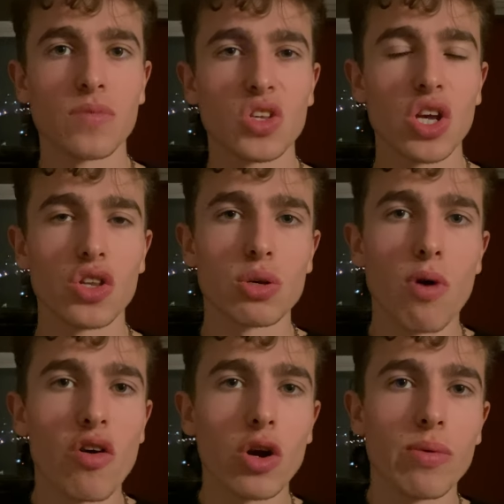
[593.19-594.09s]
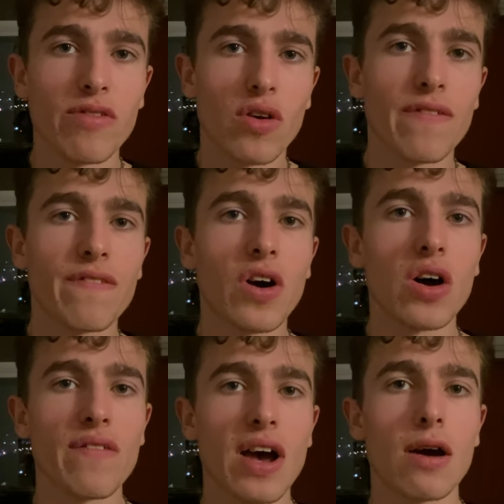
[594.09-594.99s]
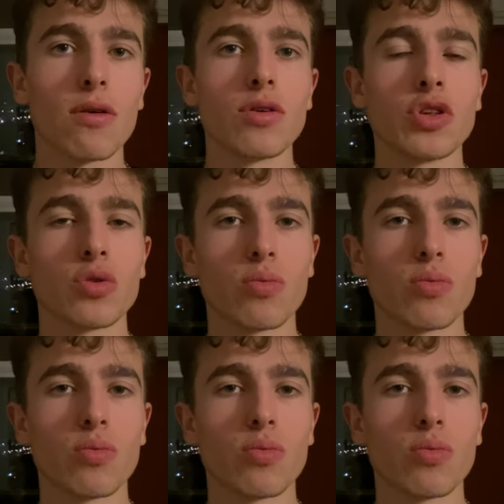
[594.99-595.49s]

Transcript: So tomorrow we've got 5 hours